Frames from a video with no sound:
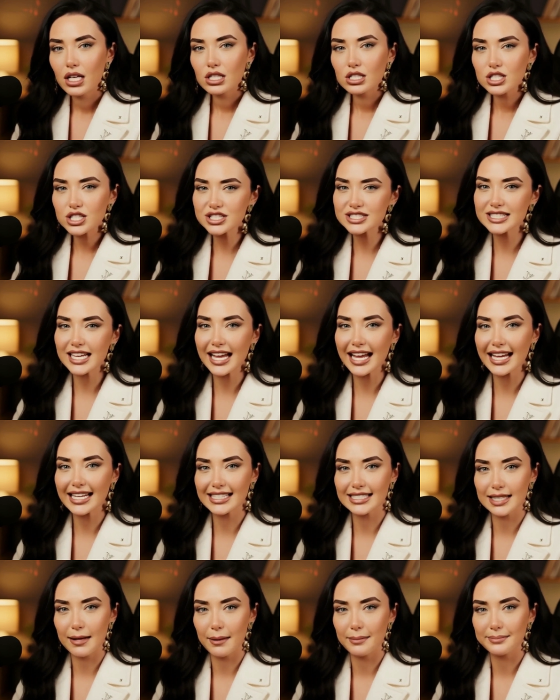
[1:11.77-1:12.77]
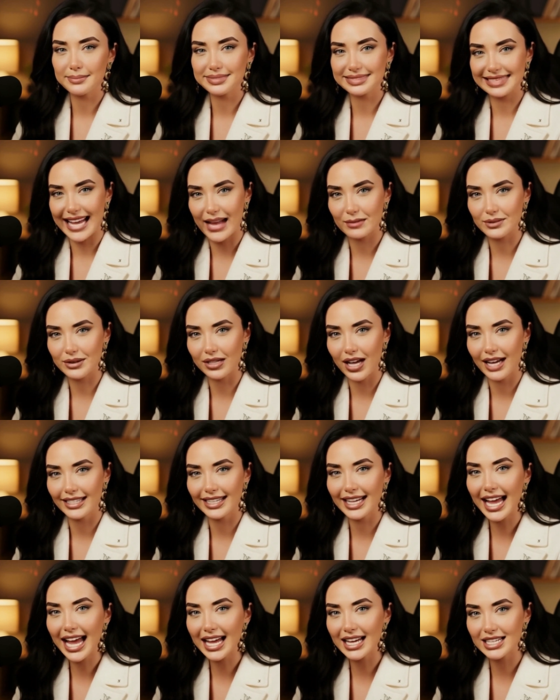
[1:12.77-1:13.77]
just a heads up,
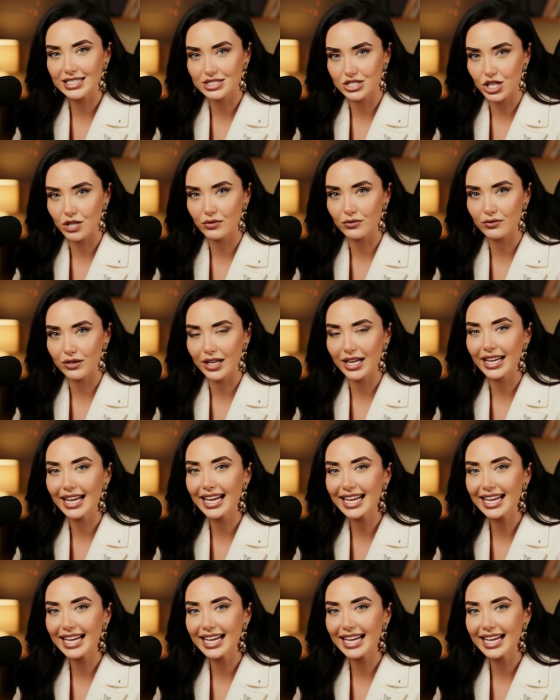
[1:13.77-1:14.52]
Snapdragon 8 Gen 3